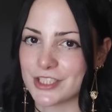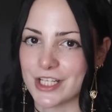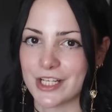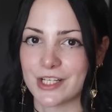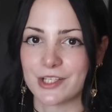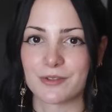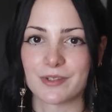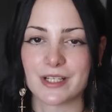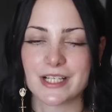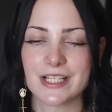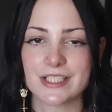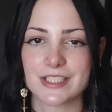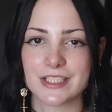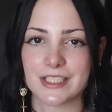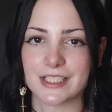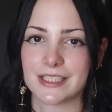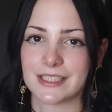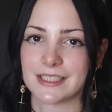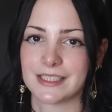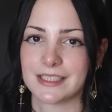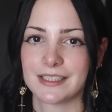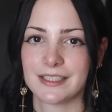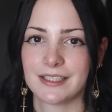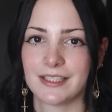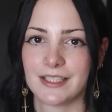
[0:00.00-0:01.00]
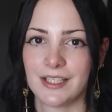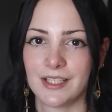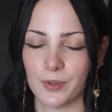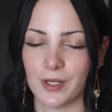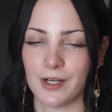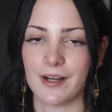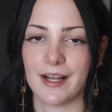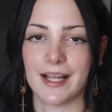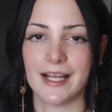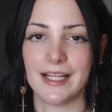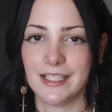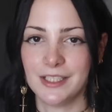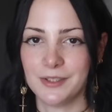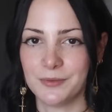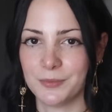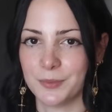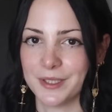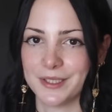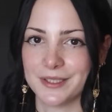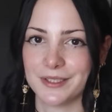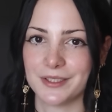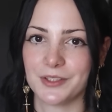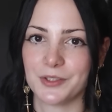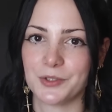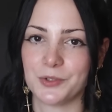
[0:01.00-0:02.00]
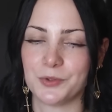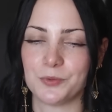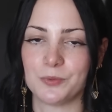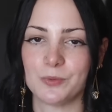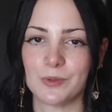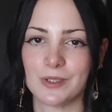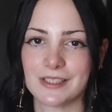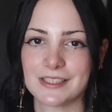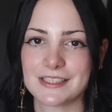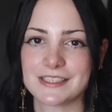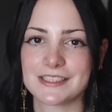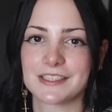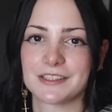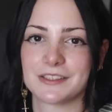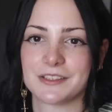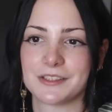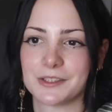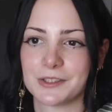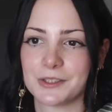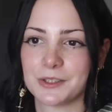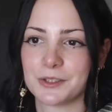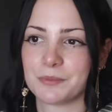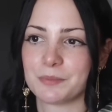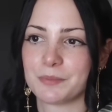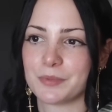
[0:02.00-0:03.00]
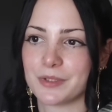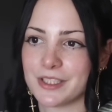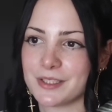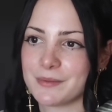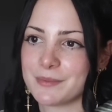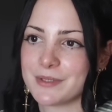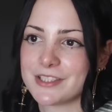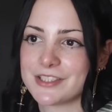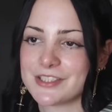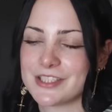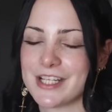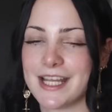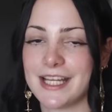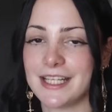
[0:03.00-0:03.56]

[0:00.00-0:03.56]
generation, where anyone who wants to learn pretty much